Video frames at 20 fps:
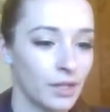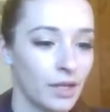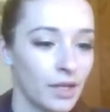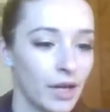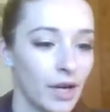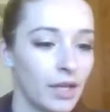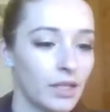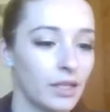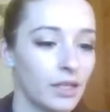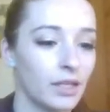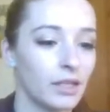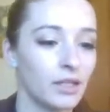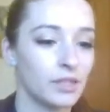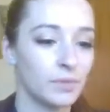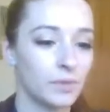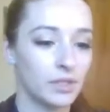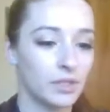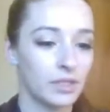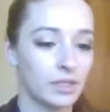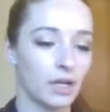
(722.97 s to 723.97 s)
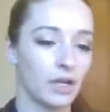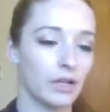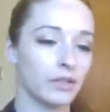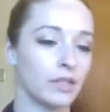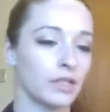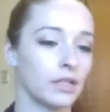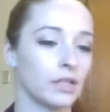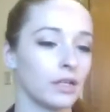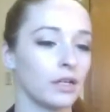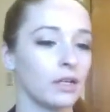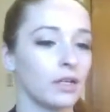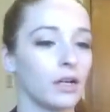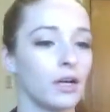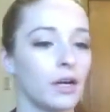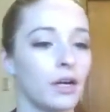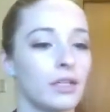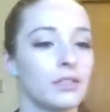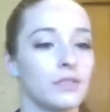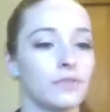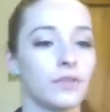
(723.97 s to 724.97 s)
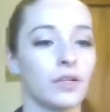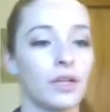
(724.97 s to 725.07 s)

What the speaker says: And then these ones down here, different